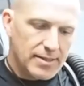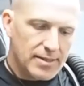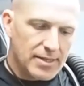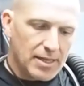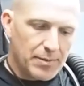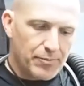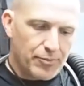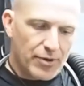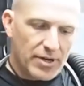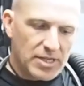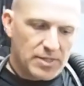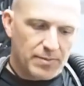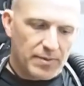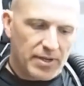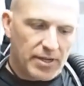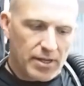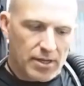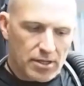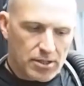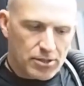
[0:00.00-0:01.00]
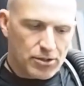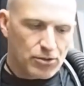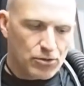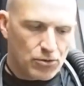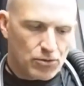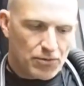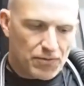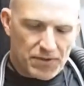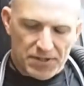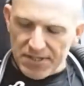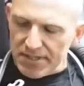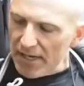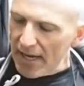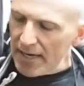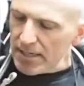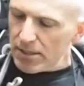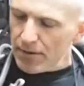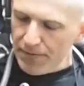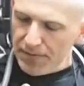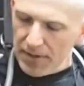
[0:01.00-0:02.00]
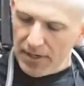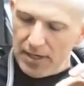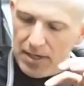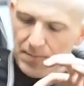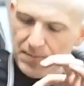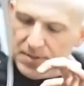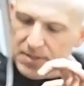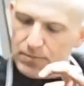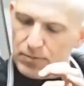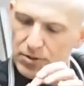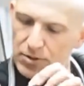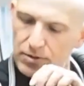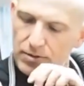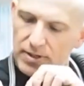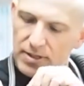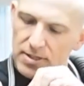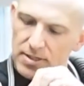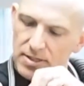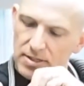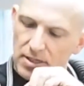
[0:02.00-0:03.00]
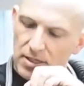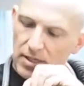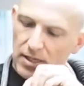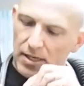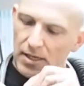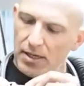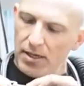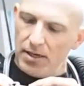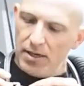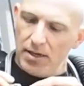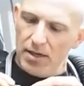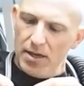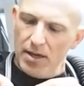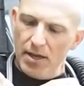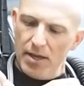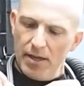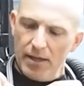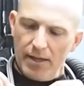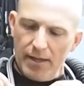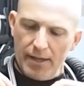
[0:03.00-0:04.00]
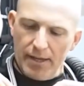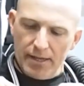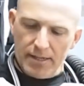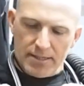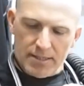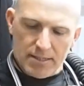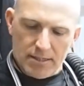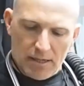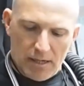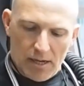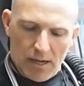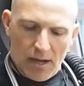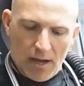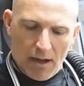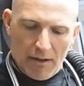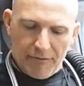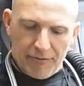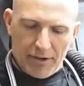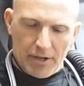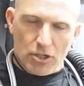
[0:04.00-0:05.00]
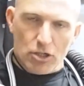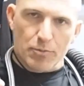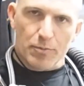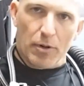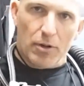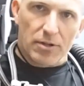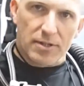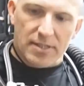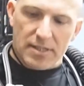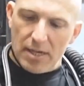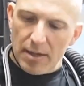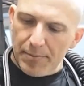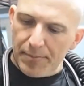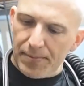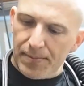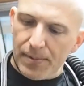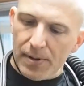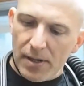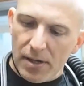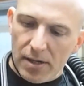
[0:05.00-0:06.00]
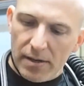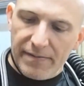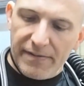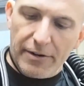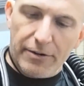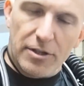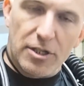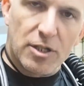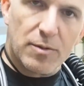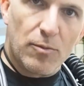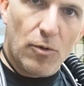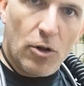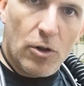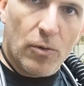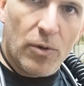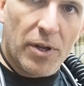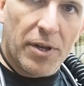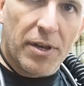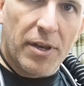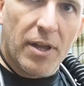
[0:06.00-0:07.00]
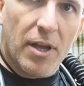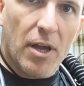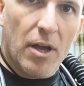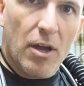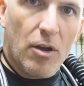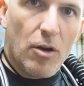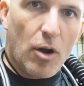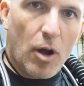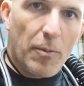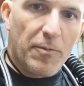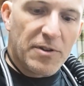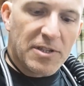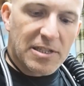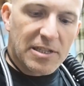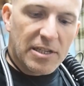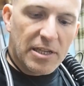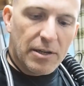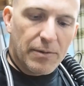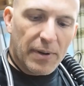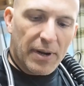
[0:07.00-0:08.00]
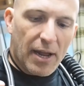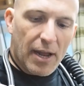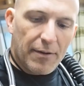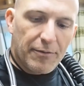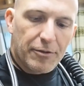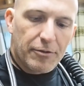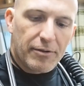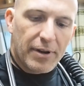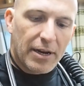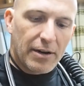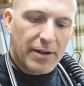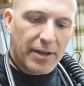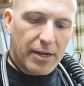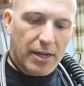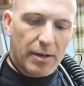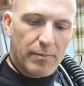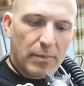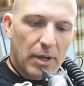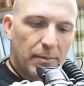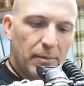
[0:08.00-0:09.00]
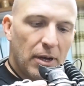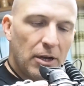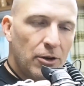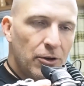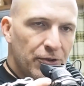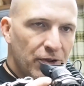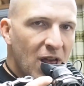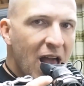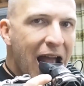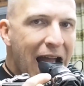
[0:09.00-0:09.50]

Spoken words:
that brings me to the size of the clips. What you can see here is a 1/2 inch Boltsnap, a very small one. Obviously, when I have the regulator in my mouth,